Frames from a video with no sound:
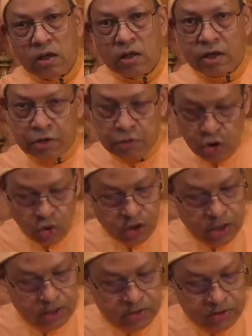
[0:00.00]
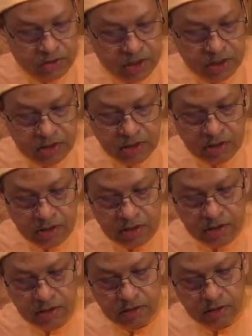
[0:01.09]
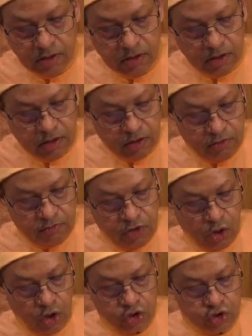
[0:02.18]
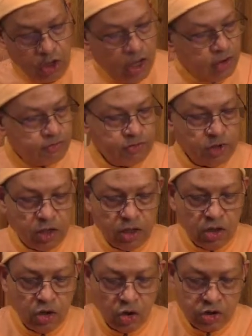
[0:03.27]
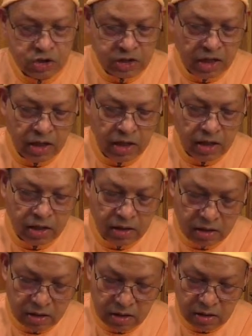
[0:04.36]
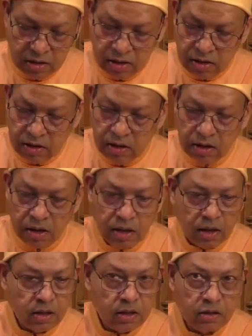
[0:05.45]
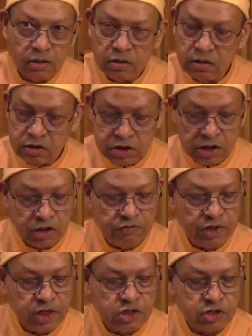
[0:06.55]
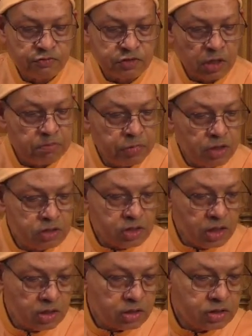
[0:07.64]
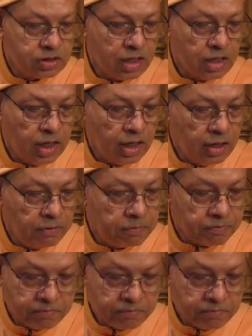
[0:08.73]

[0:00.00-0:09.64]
Karma Yoga at a retreat. We also have on Sunday the significance of temples here at 10 a.m.